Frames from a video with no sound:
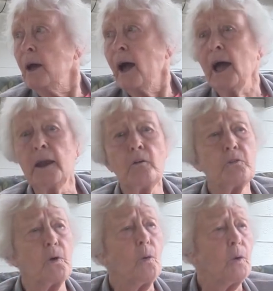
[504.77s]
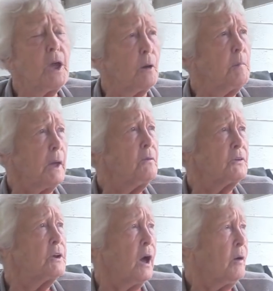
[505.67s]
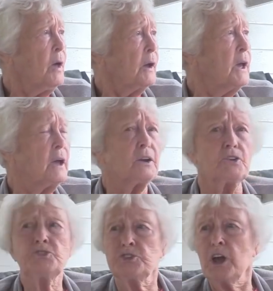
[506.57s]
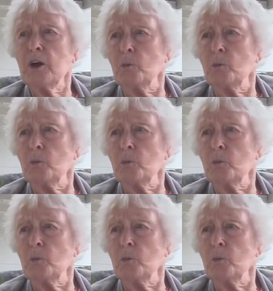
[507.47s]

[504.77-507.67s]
I never knowed him even getting a stick